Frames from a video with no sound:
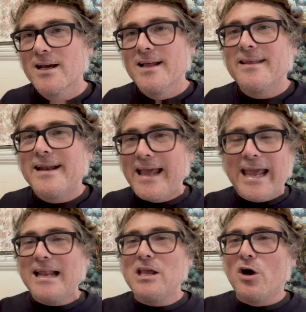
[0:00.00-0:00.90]
than
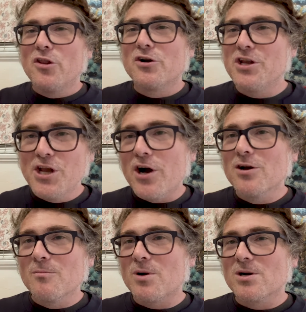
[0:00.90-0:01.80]
any other
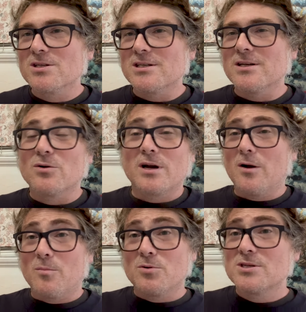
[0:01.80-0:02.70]
young person, or
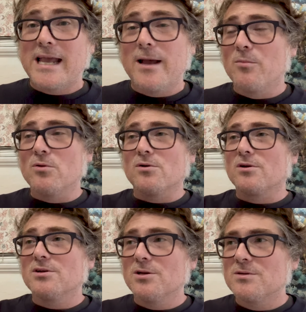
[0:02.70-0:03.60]
Bruce Campbell, or
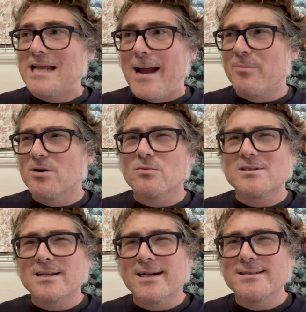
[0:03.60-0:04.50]
Tappert, what's
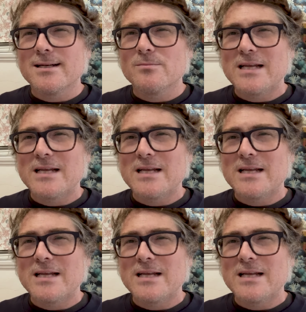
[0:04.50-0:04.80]
the guy's name?